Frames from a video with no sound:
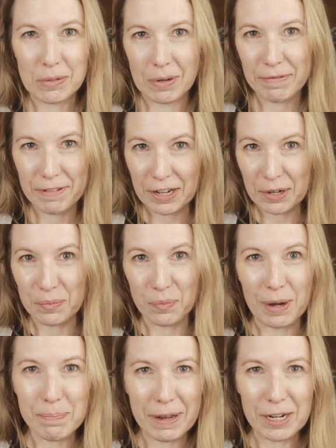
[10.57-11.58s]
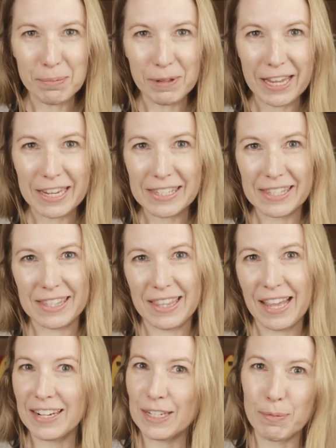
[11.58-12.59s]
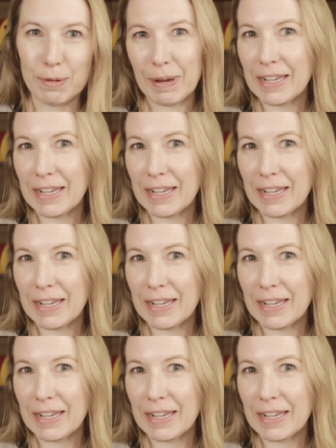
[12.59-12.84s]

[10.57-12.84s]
So I figured what better place than to put